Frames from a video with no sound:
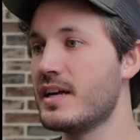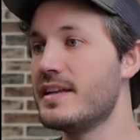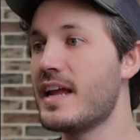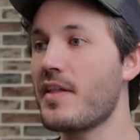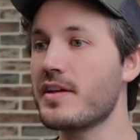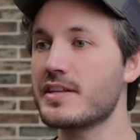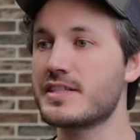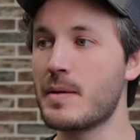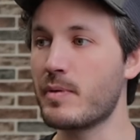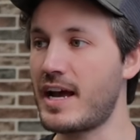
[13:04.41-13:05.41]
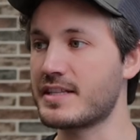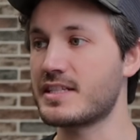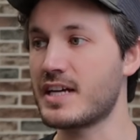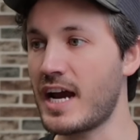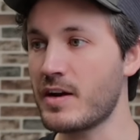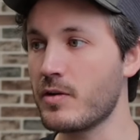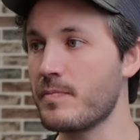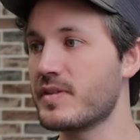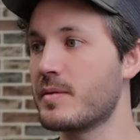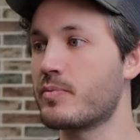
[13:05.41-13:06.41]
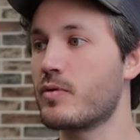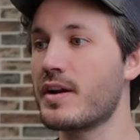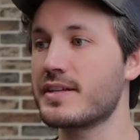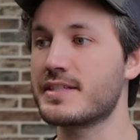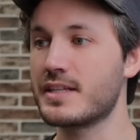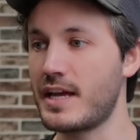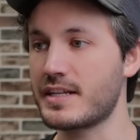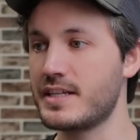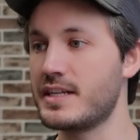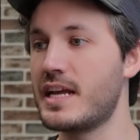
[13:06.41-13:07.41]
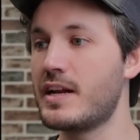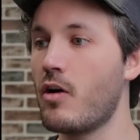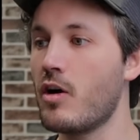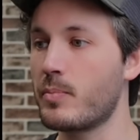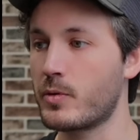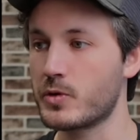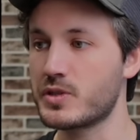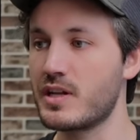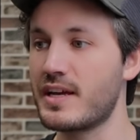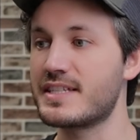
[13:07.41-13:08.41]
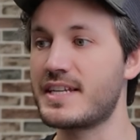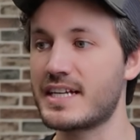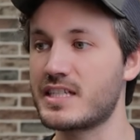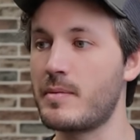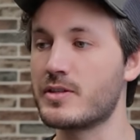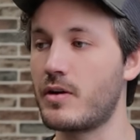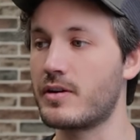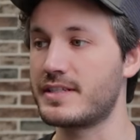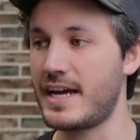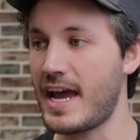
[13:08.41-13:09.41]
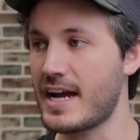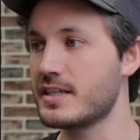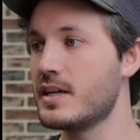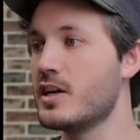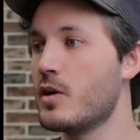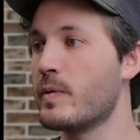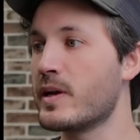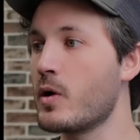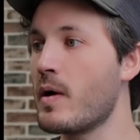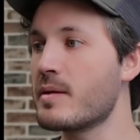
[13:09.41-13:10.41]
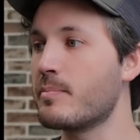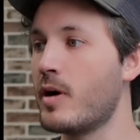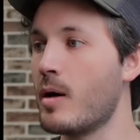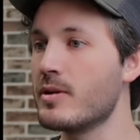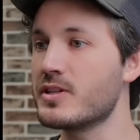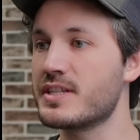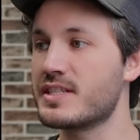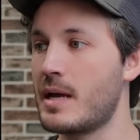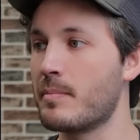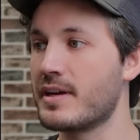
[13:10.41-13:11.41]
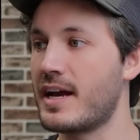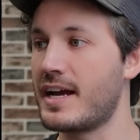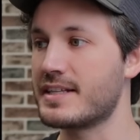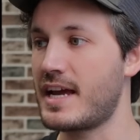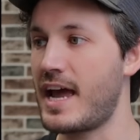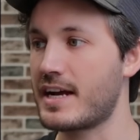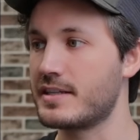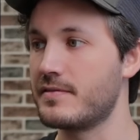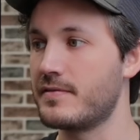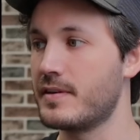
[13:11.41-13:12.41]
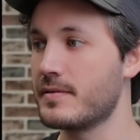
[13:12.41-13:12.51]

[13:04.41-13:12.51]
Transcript: Now that this template has a title, the product is selected, and all personalized text elements are tagged, we can go ahead and publish this template as active.